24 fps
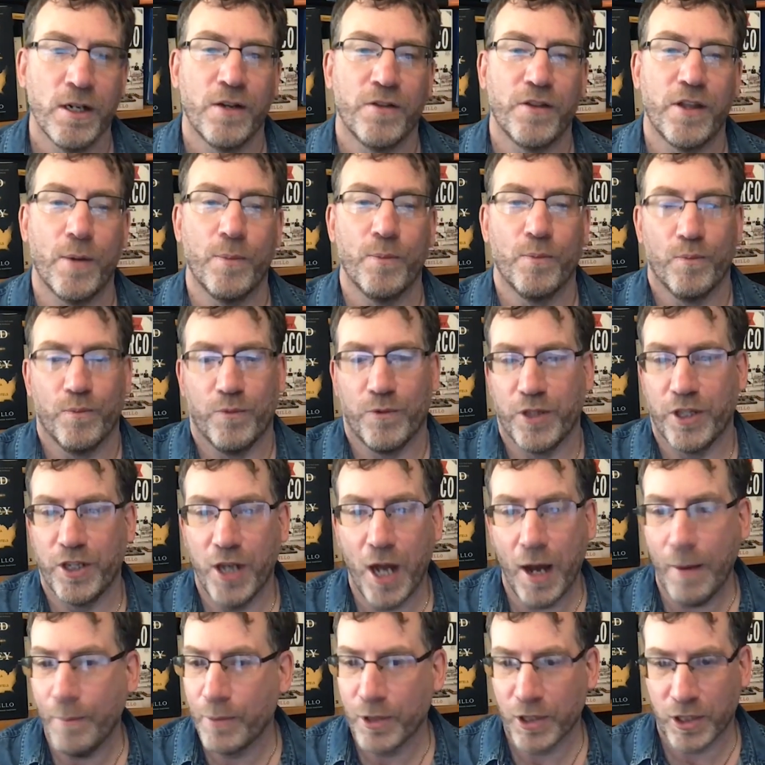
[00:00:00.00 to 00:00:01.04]
Then the
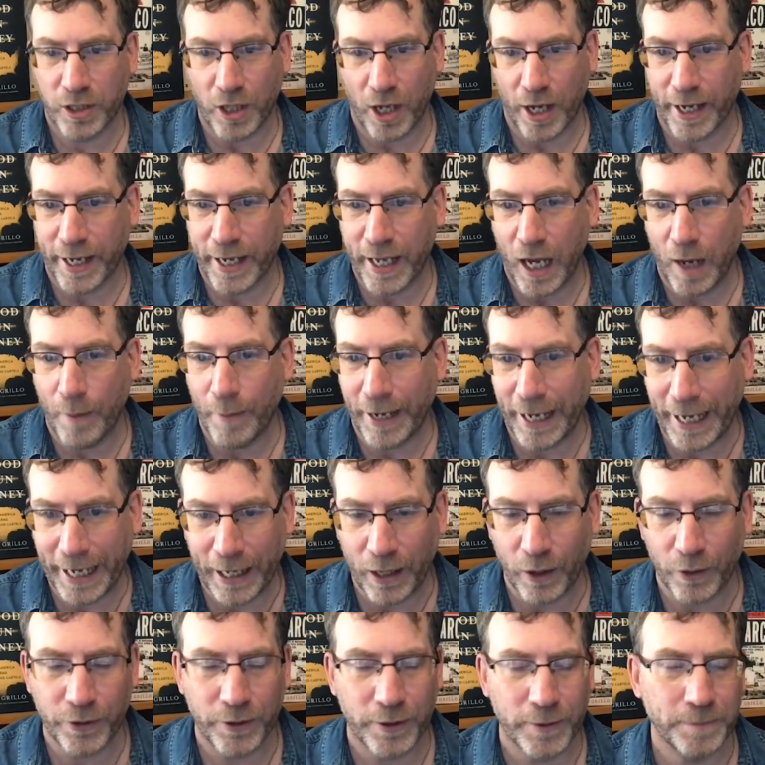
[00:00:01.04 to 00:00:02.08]
numbers started coming
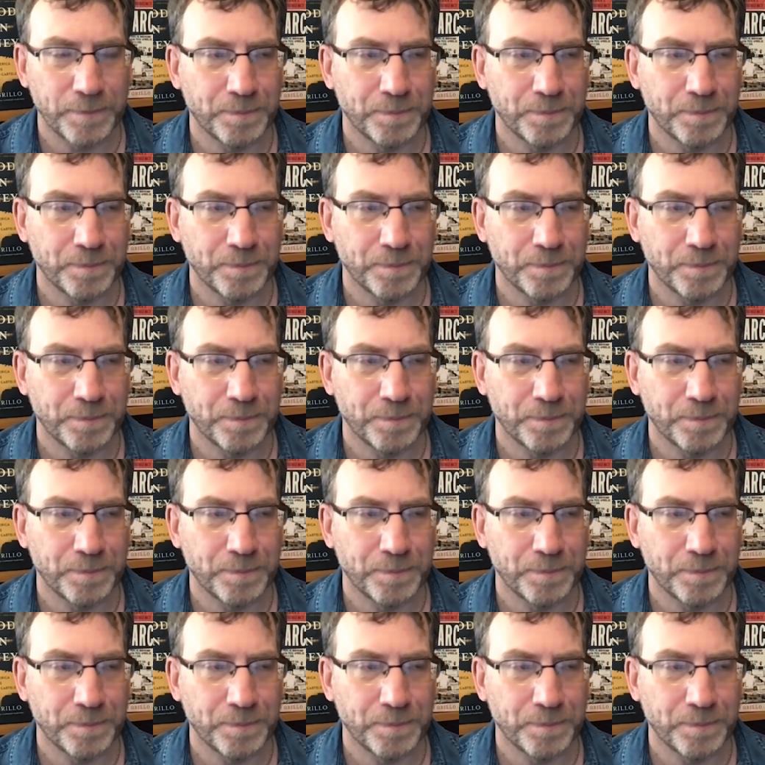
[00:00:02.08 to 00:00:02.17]
out